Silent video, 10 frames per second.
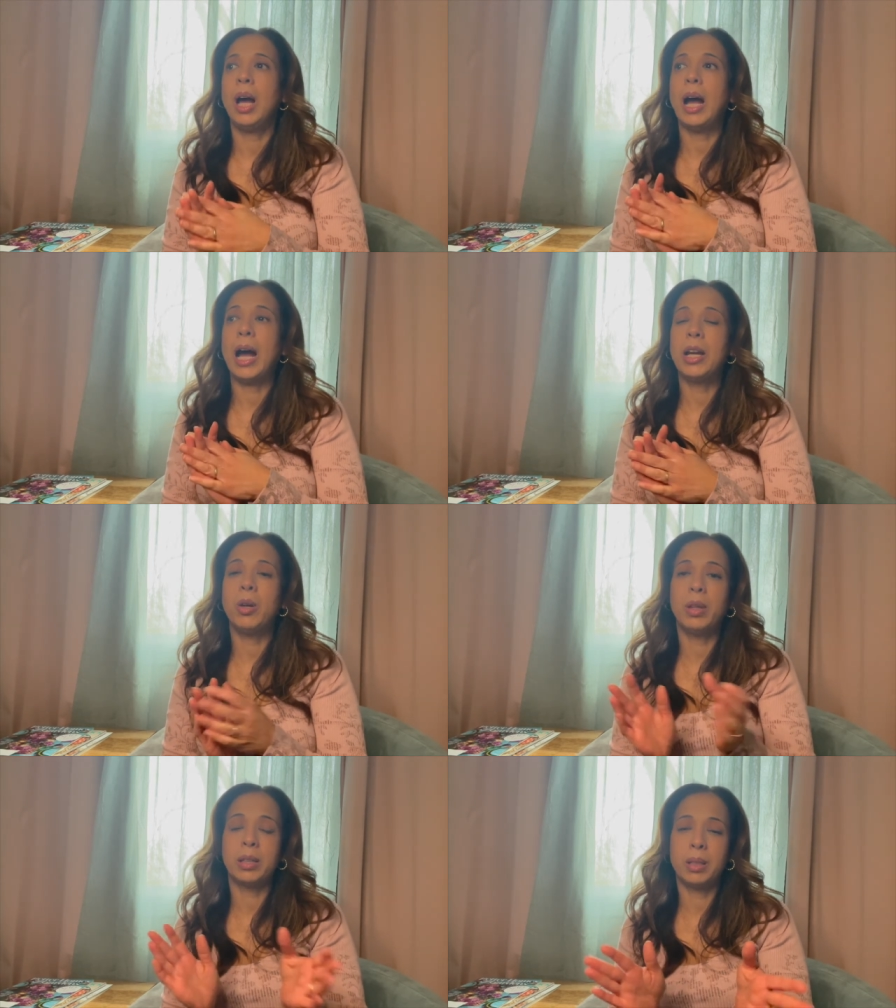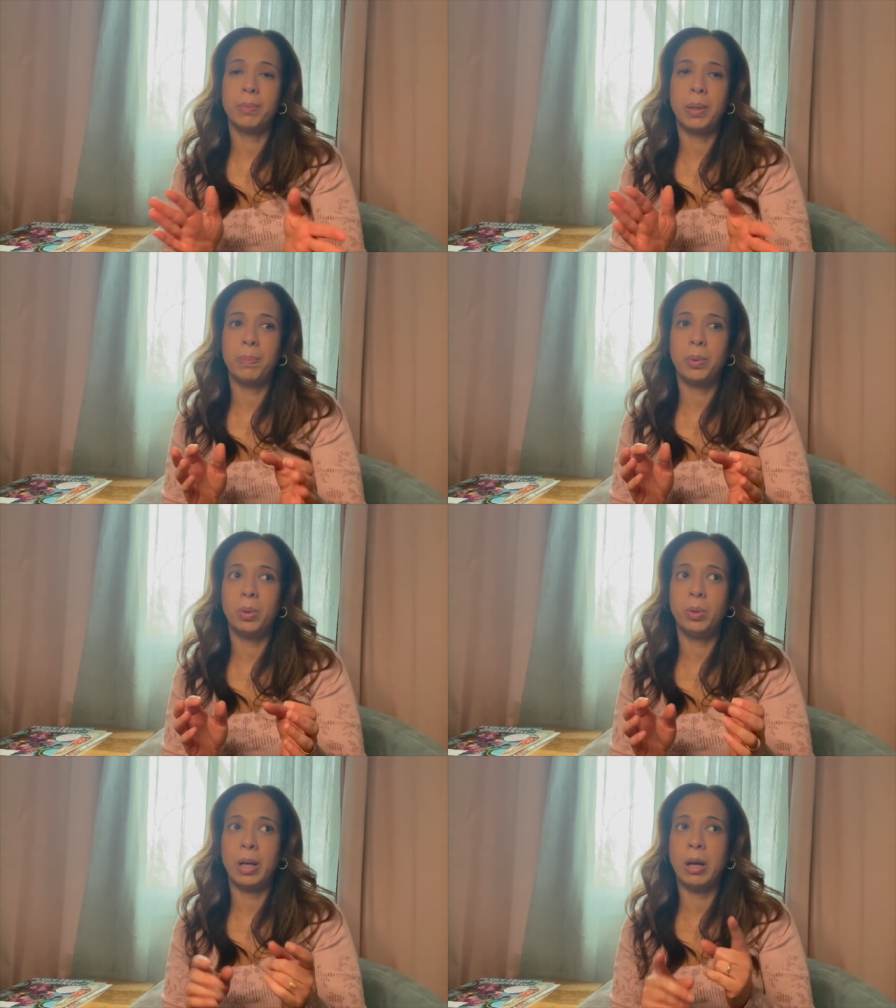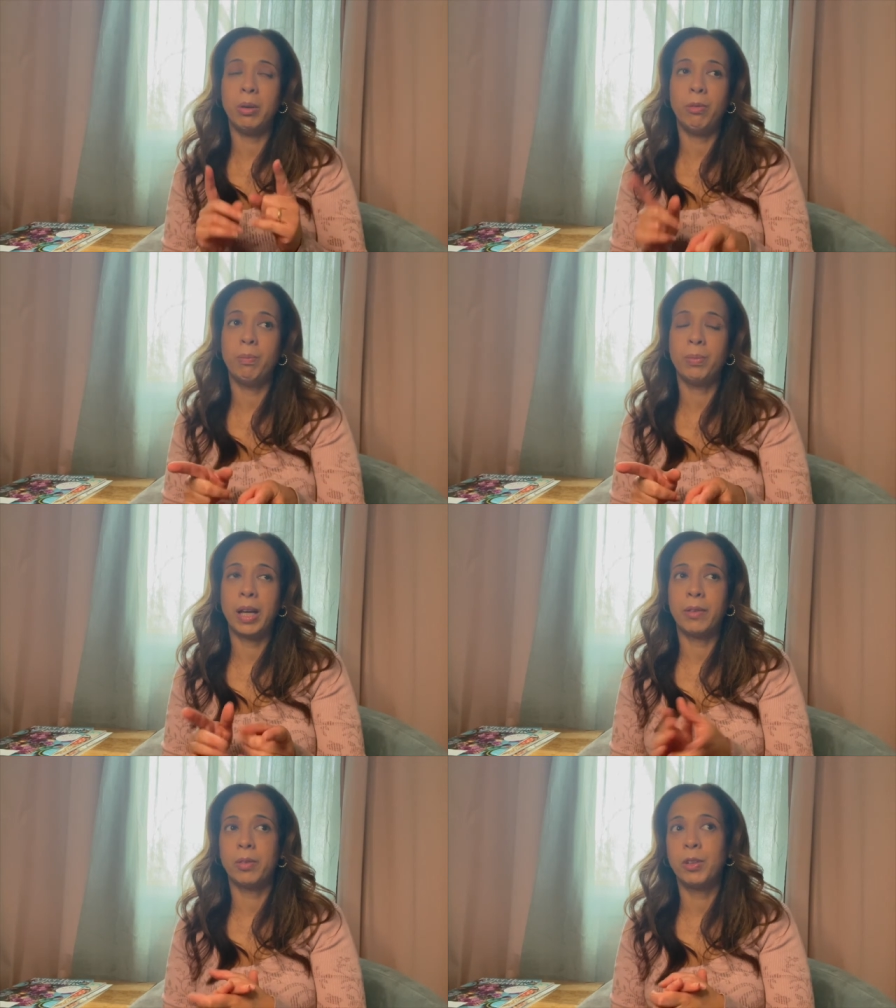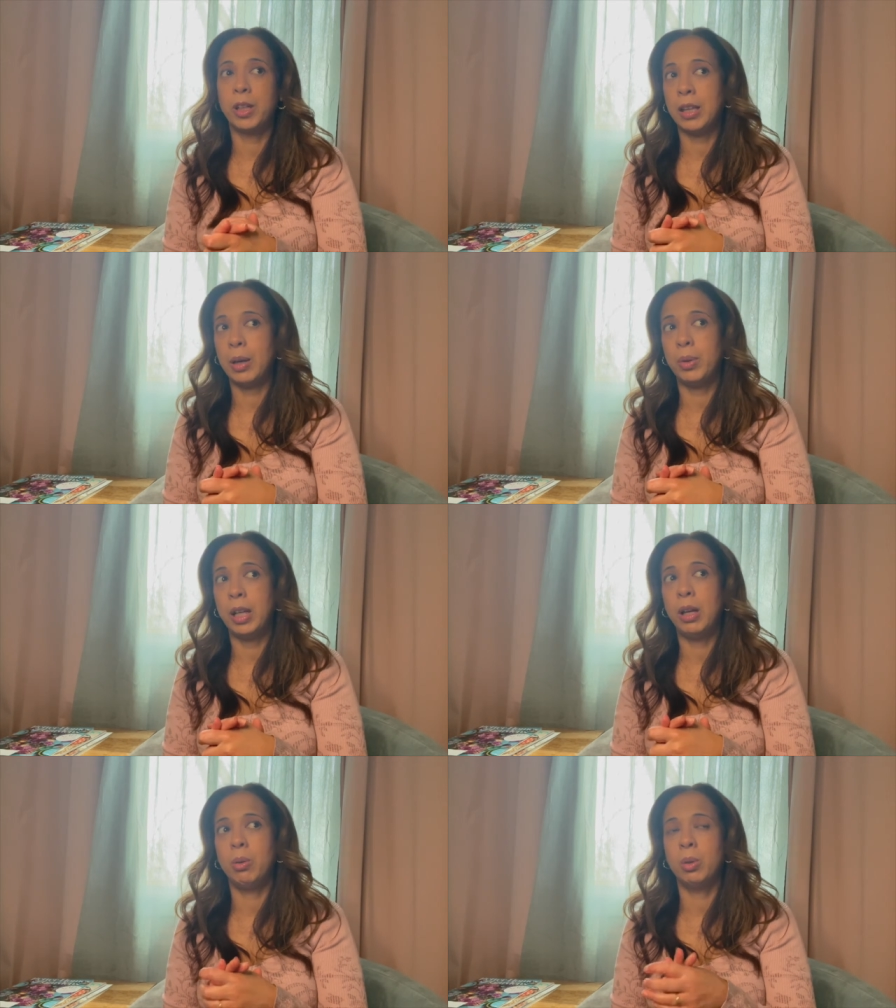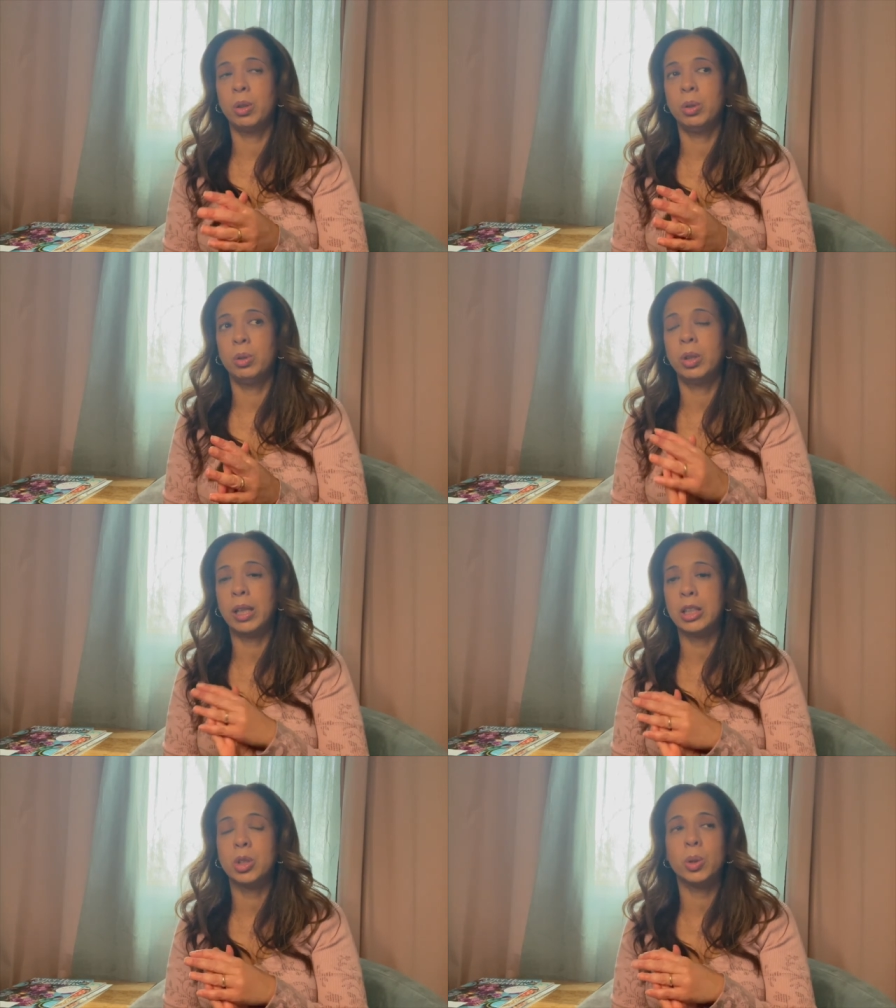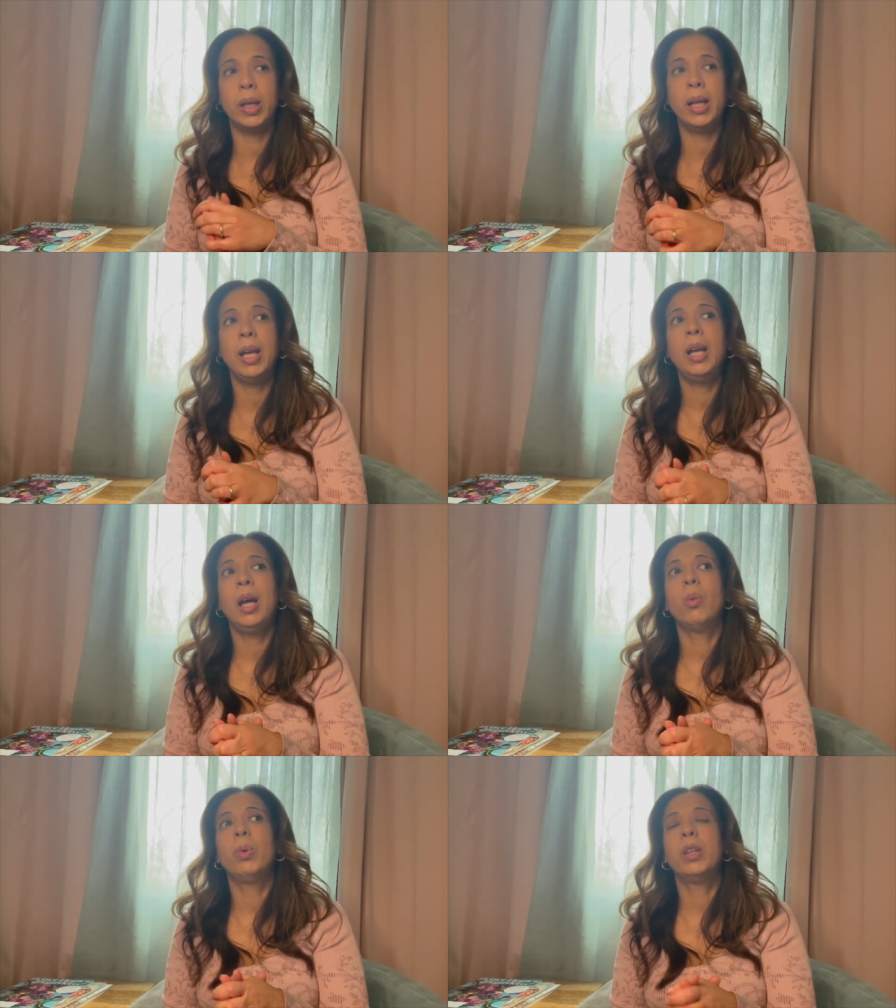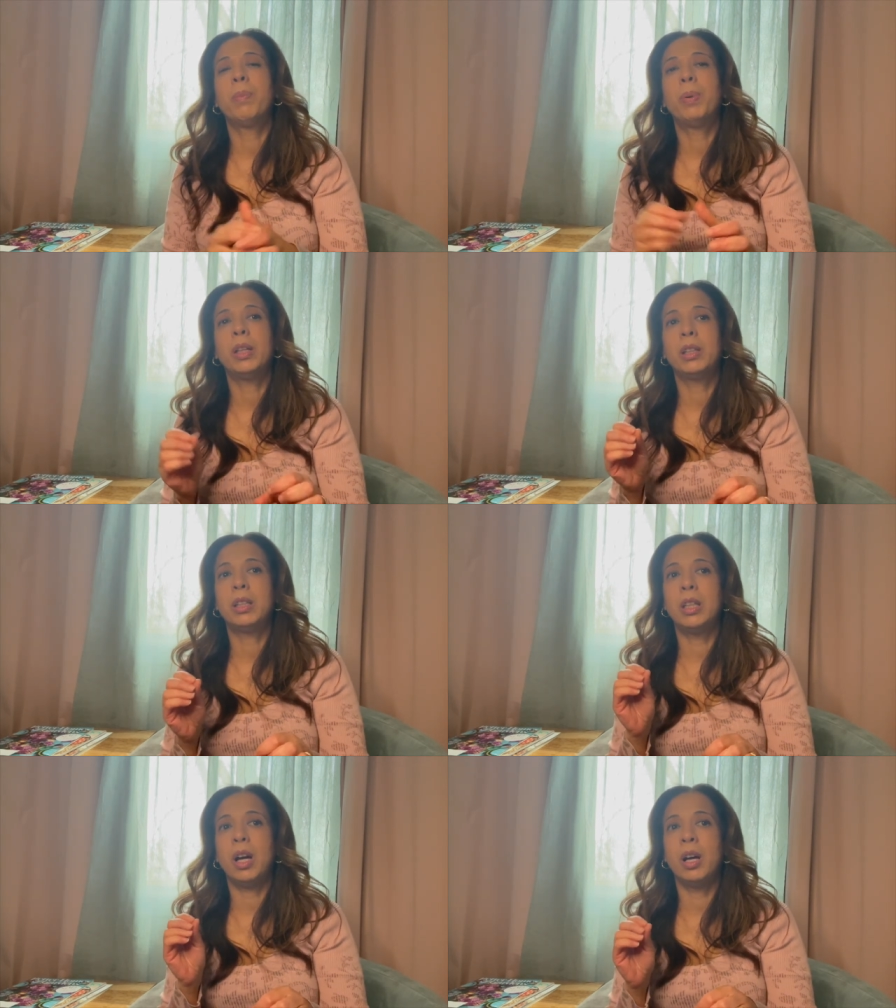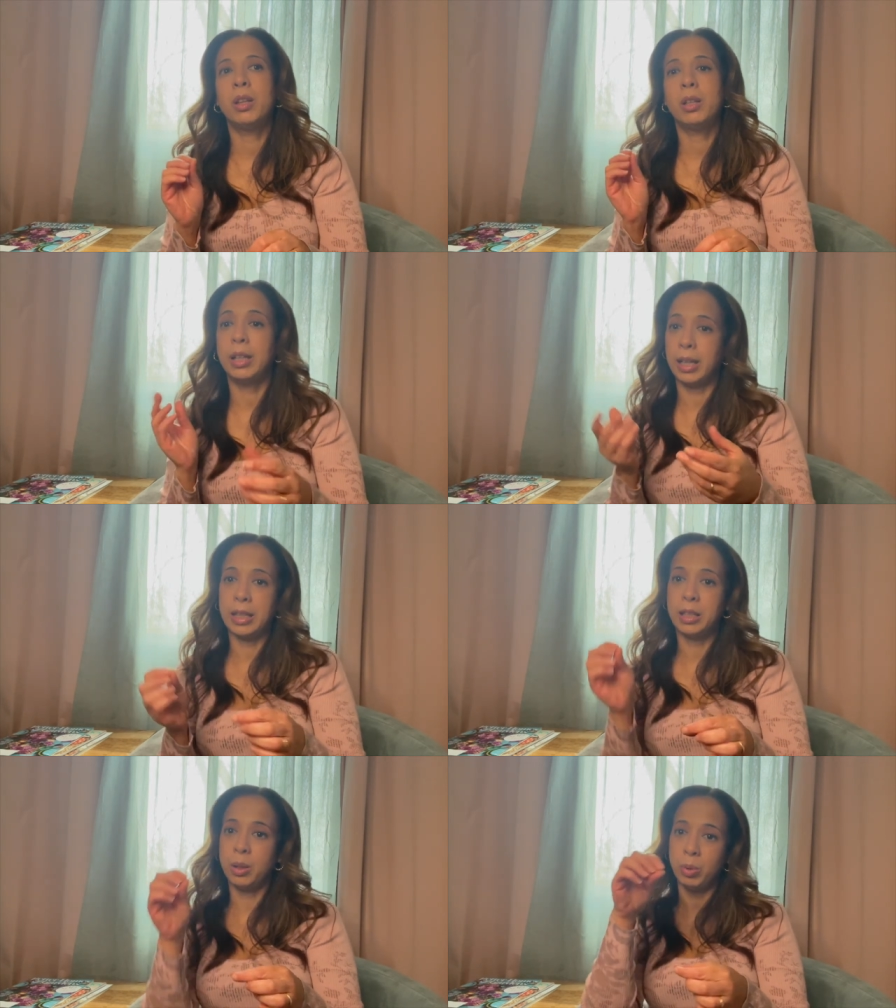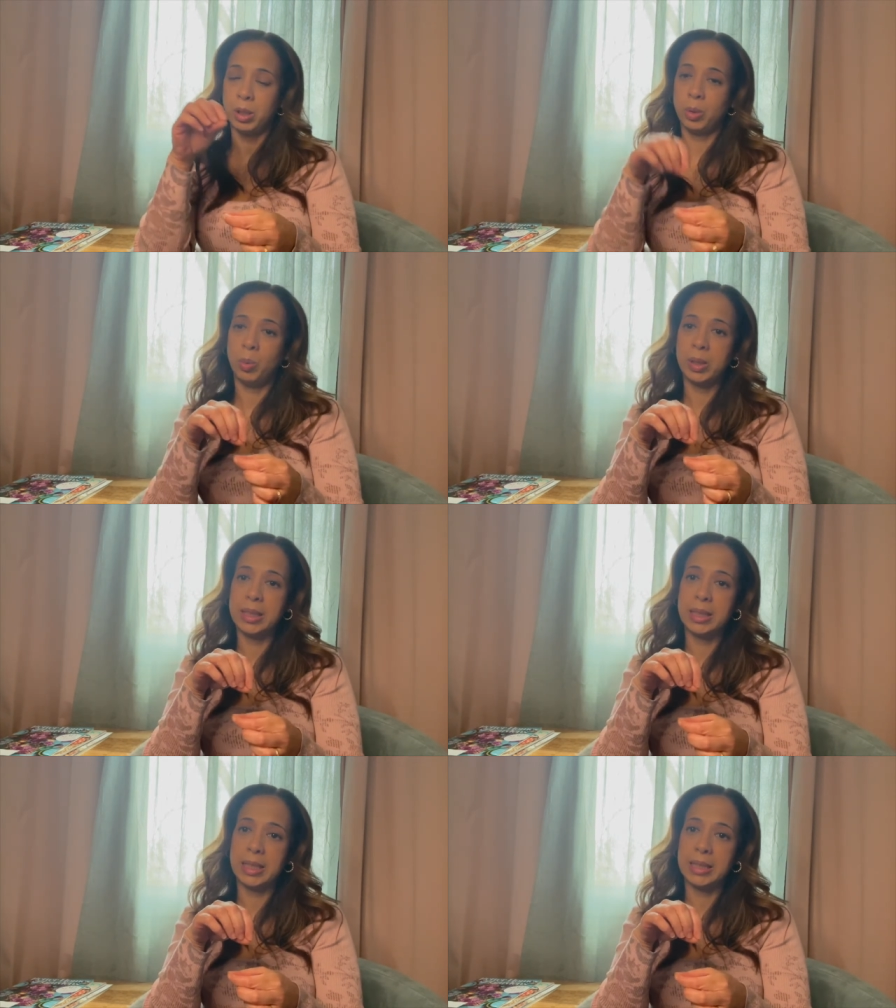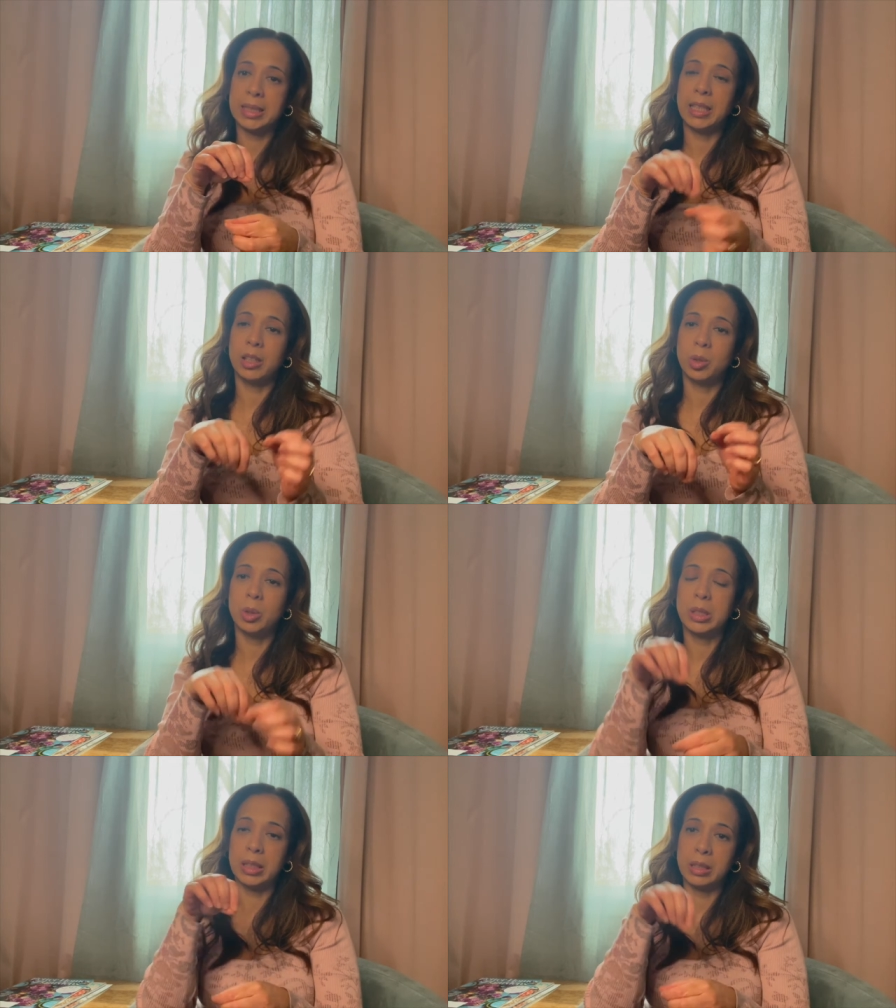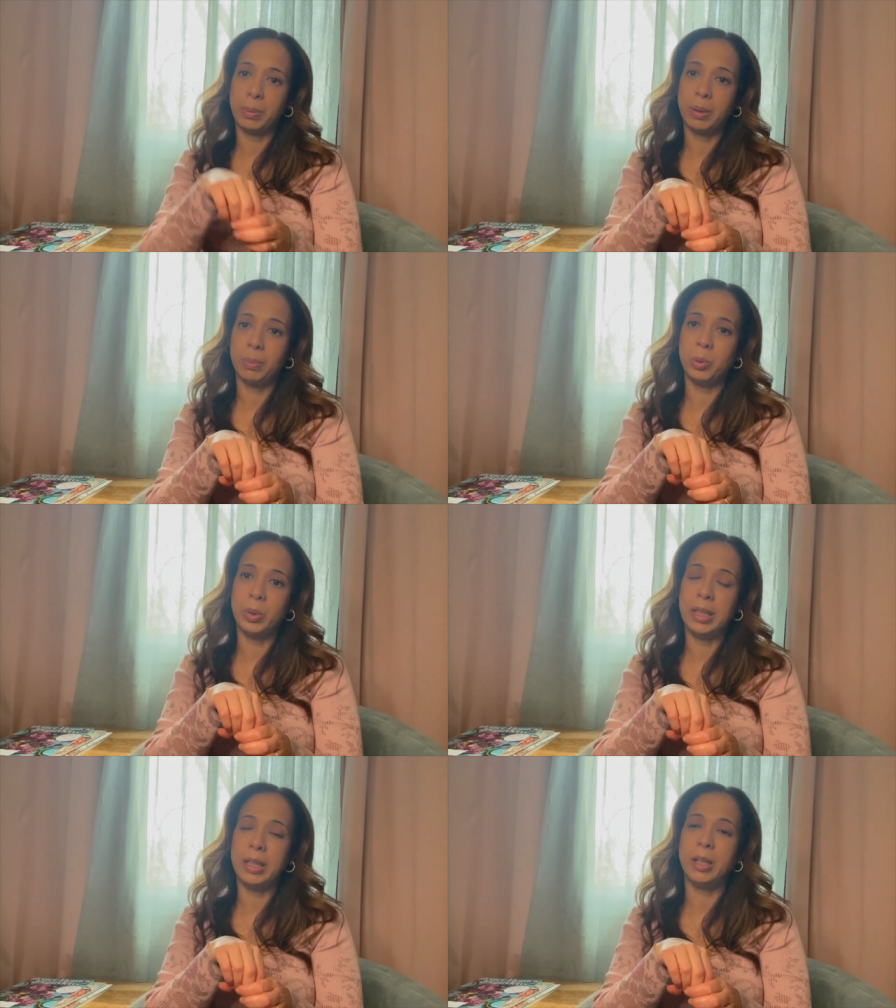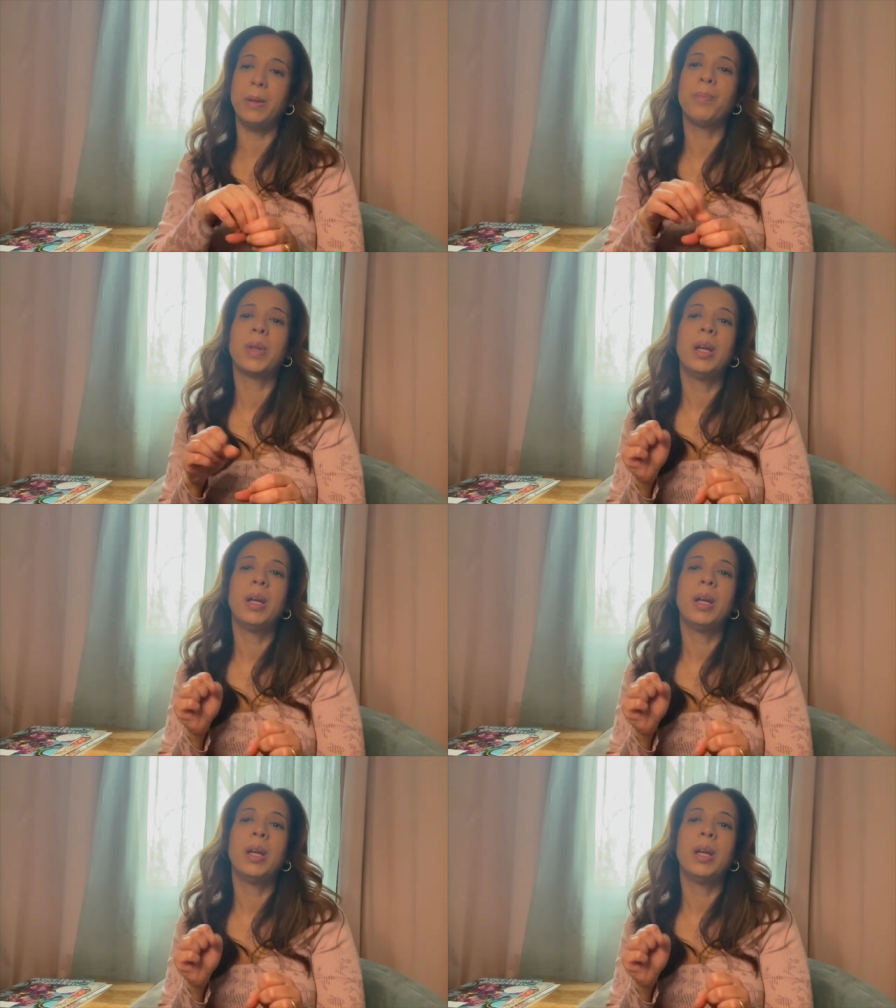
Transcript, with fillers: I know that some people, I'll, I have to figure that one out or look into it, where they put the other, like I did with the one sixty and the two sixty, they put the balloon in there.